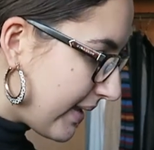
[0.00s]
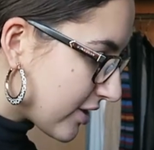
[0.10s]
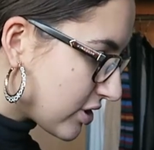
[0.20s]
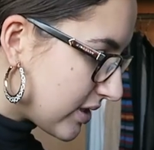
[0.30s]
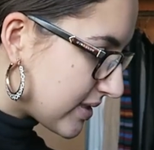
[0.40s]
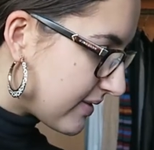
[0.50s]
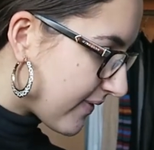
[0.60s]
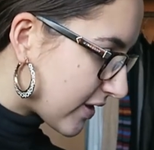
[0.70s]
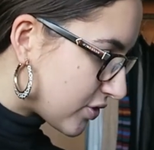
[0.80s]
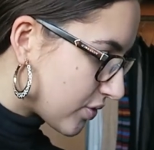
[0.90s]
me actually see
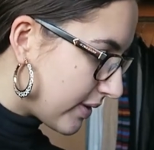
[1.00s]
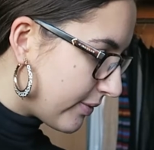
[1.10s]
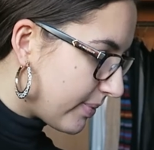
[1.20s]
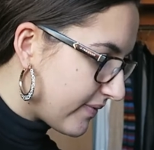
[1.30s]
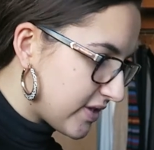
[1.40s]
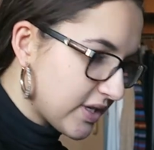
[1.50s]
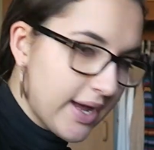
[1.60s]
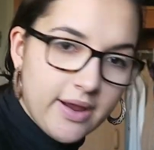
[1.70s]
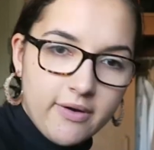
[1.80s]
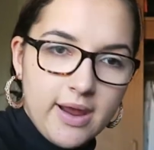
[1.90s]
if I can draw a little bit of a
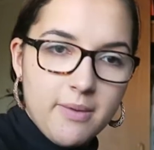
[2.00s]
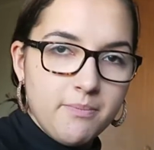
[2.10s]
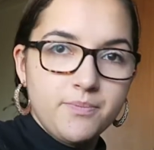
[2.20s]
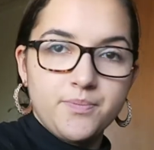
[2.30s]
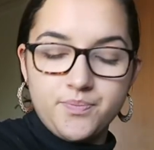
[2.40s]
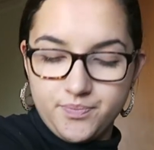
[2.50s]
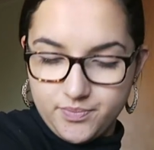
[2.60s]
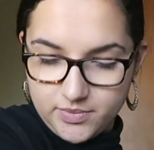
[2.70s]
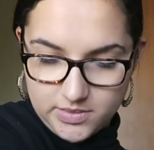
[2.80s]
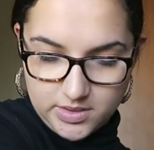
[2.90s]
diagram
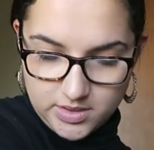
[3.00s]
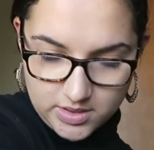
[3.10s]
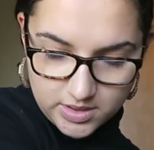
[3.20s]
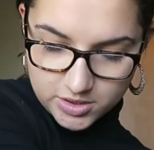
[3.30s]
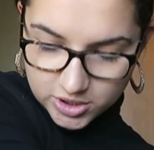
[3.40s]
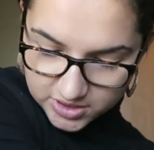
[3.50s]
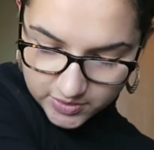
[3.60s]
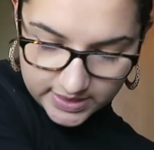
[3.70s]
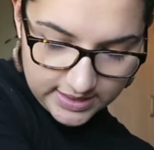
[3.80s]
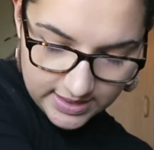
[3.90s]
just
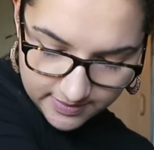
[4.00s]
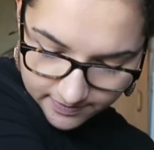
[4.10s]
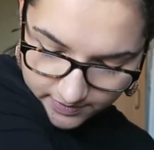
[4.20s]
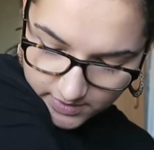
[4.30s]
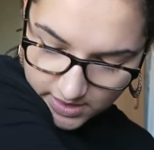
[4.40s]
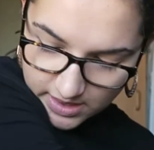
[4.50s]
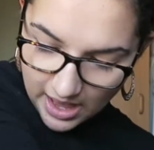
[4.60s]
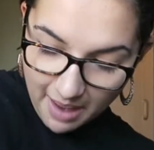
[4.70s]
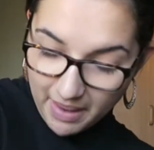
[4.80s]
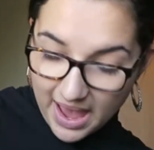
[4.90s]
quickly.
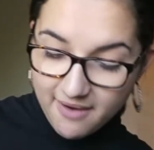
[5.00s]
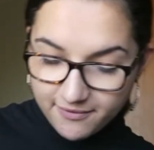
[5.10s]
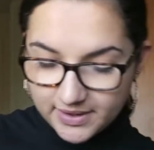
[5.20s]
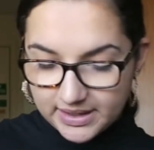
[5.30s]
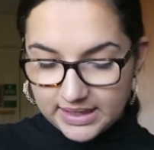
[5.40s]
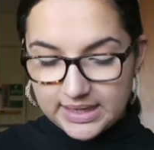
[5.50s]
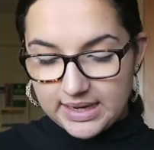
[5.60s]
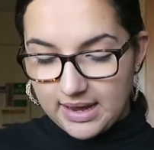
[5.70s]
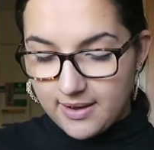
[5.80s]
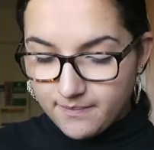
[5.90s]
I have written
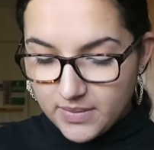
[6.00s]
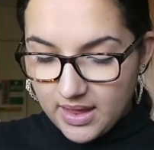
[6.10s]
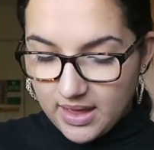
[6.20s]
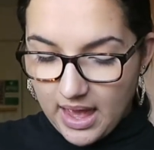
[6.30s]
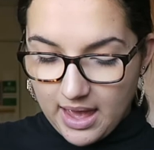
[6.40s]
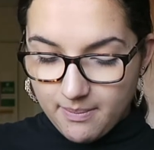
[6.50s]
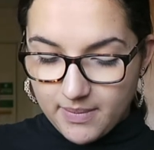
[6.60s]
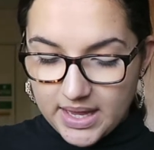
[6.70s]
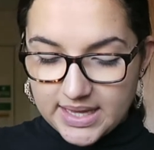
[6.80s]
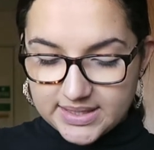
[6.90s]
here,
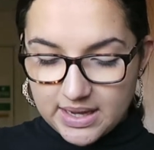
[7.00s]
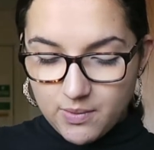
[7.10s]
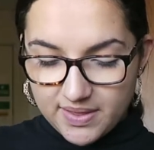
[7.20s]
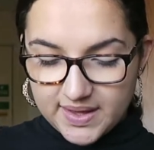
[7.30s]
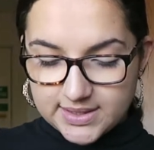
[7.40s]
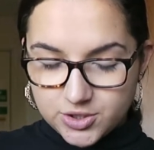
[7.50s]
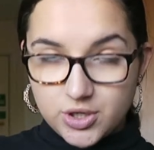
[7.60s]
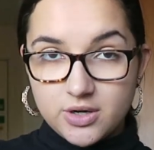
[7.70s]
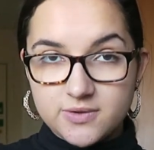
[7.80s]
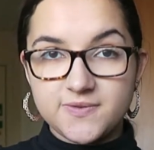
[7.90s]
it's
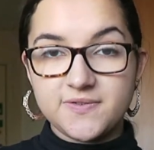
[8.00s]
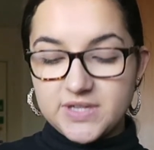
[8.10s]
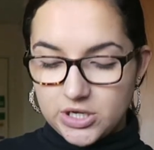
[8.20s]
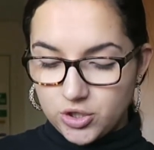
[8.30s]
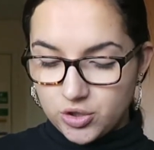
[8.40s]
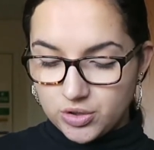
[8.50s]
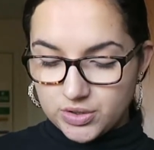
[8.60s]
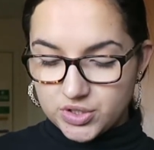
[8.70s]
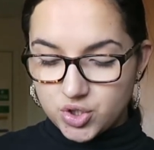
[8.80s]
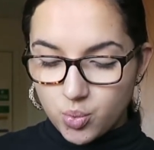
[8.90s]
1,215
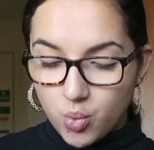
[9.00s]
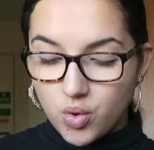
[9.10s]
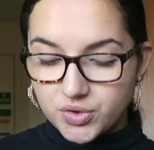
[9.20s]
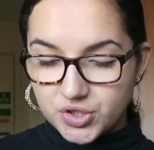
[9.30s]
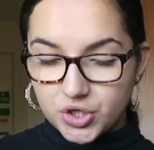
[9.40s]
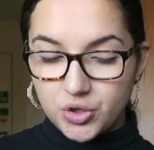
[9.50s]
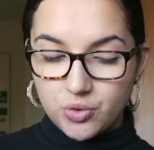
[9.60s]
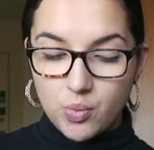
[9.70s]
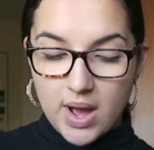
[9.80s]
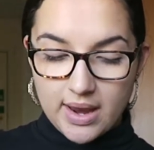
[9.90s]
newtons towards
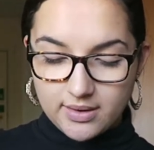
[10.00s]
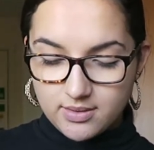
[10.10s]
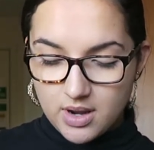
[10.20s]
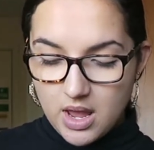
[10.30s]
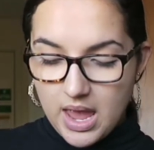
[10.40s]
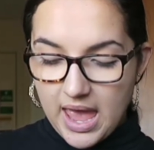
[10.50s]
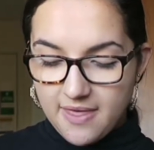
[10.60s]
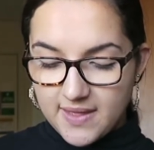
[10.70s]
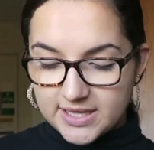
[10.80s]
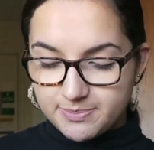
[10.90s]
Q1,
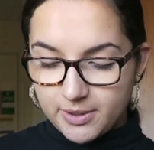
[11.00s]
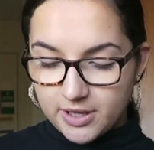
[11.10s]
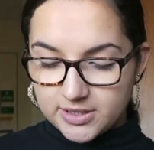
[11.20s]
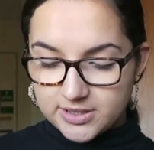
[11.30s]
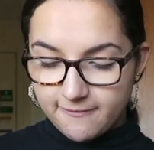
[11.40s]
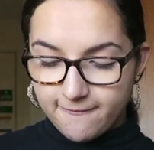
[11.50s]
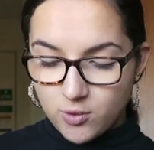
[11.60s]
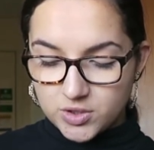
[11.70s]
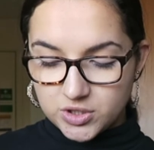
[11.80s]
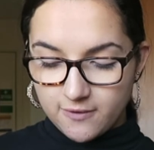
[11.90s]
and that's because the
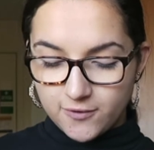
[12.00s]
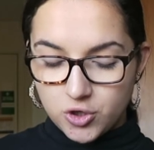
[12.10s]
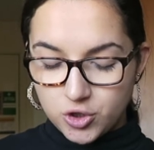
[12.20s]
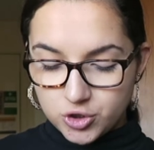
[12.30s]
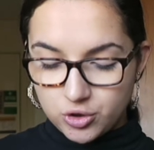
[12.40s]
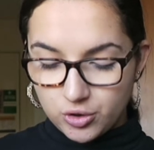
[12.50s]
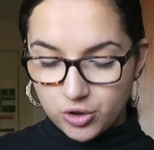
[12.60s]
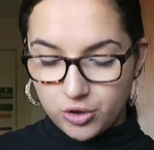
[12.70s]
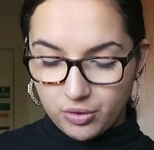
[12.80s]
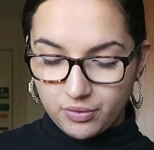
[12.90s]
force of Q2
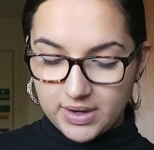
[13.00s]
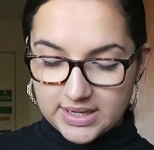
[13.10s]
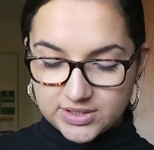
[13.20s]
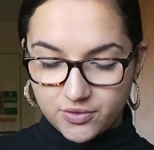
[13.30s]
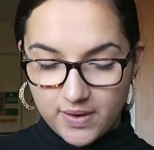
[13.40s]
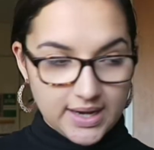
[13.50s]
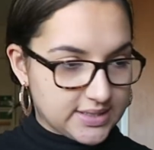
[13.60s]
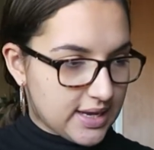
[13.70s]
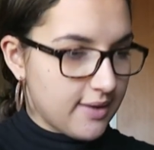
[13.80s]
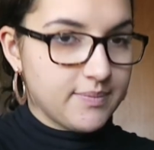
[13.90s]
on Q3 is
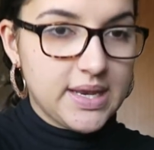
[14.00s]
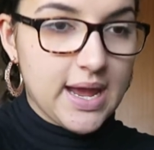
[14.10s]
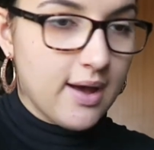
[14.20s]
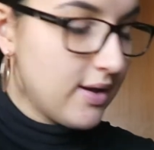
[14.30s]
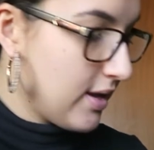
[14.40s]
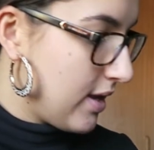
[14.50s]
greater. Now,